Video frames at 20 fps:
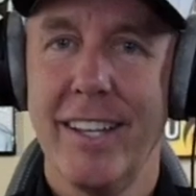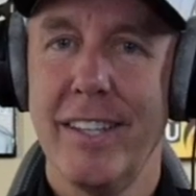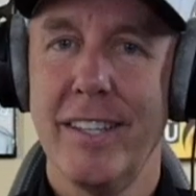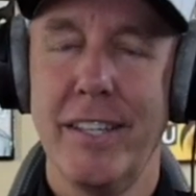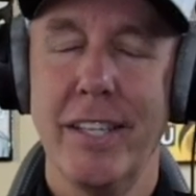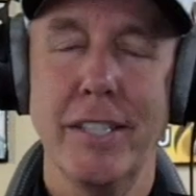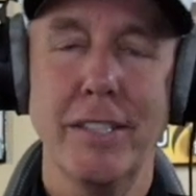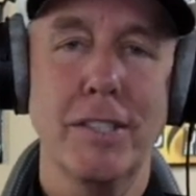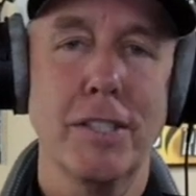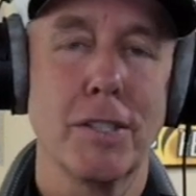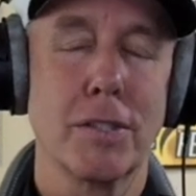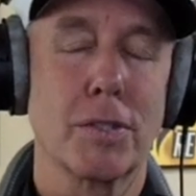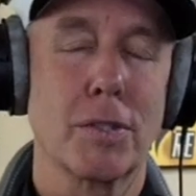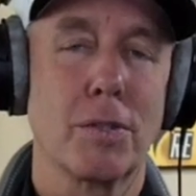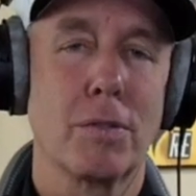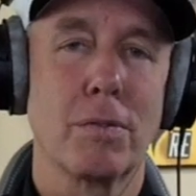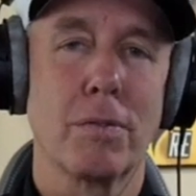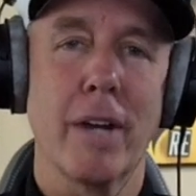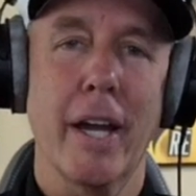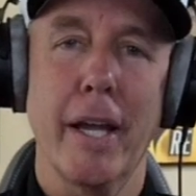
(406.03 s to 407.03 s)
This is
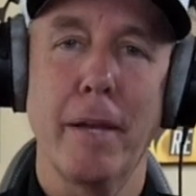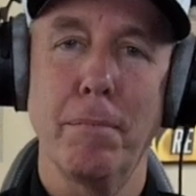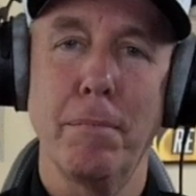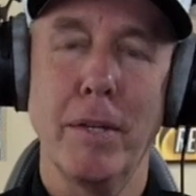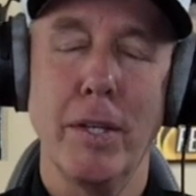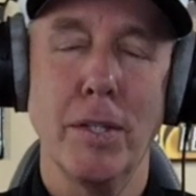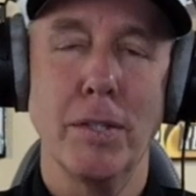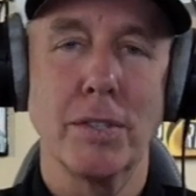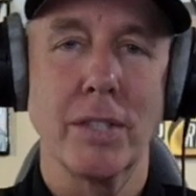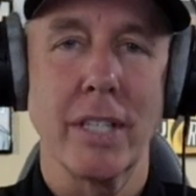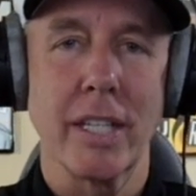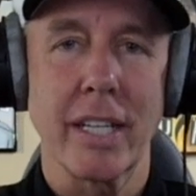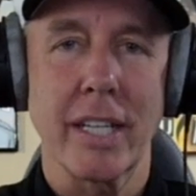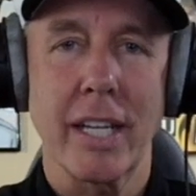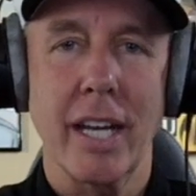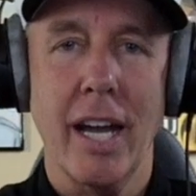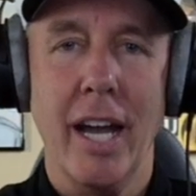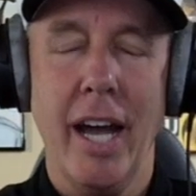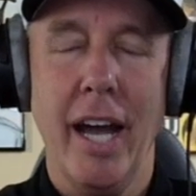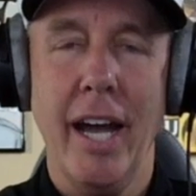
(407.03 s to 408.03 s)
great music.
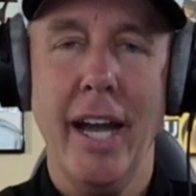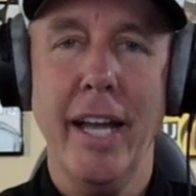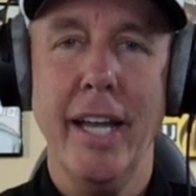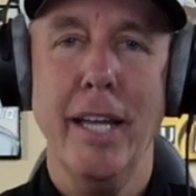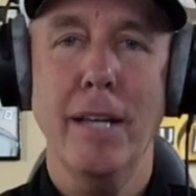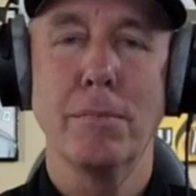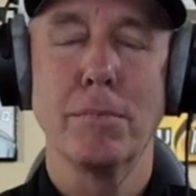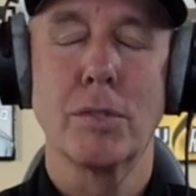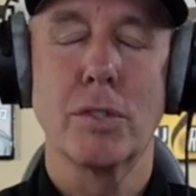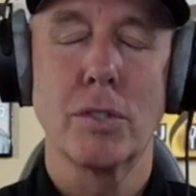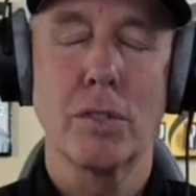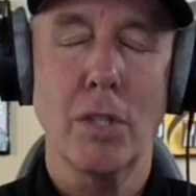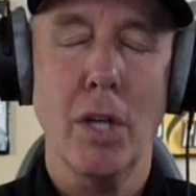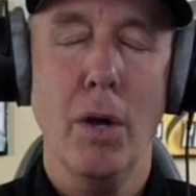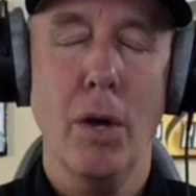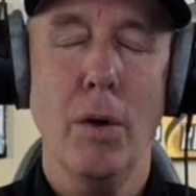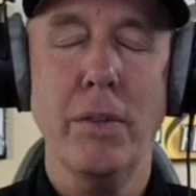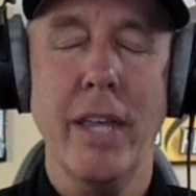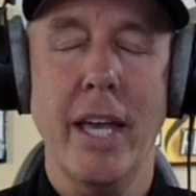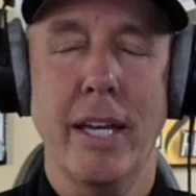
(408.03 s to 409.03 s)
I am
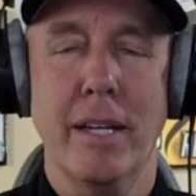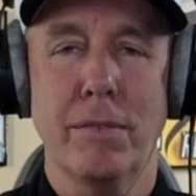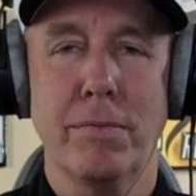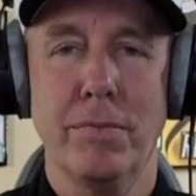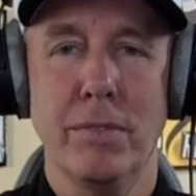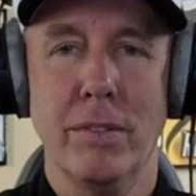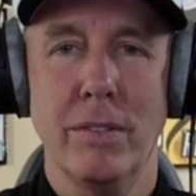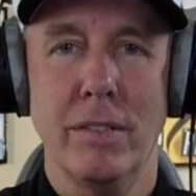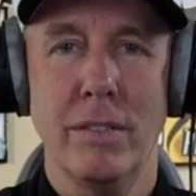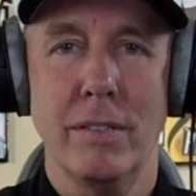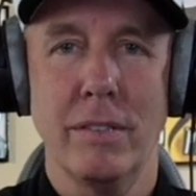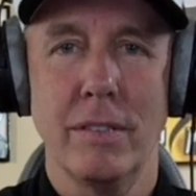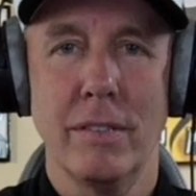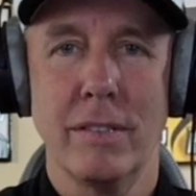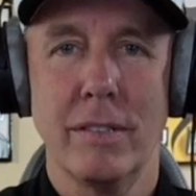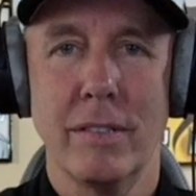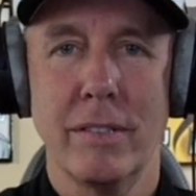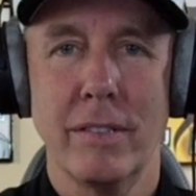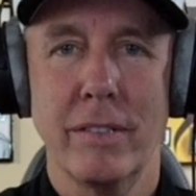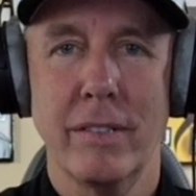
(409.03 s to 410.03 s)
so thankful
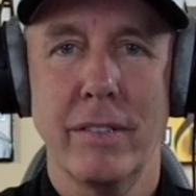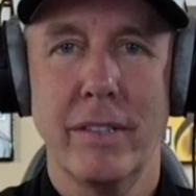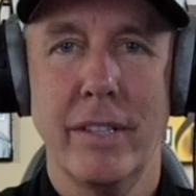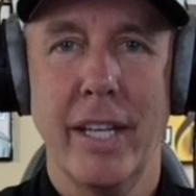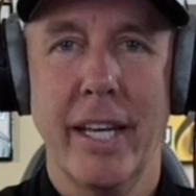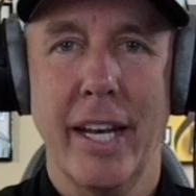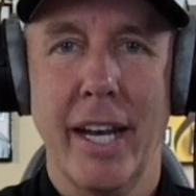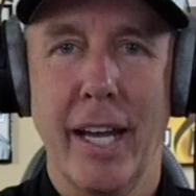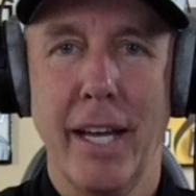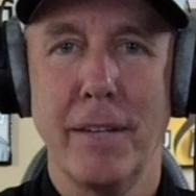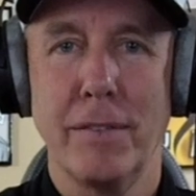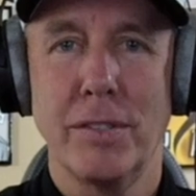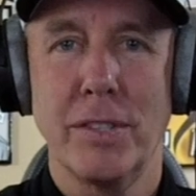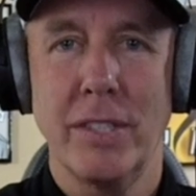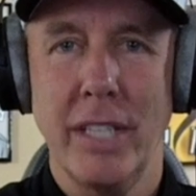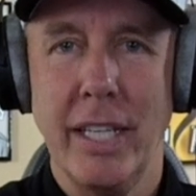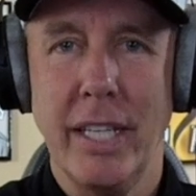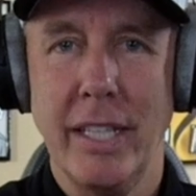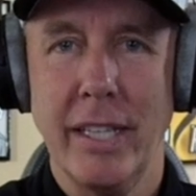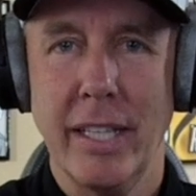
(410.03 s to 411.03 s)
that I have
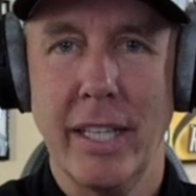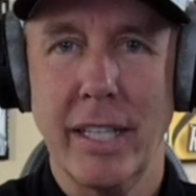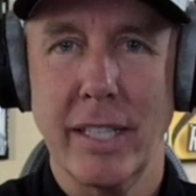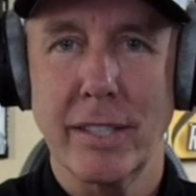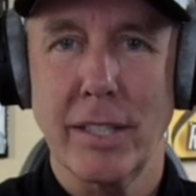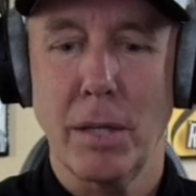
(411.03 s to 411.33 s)
seen this.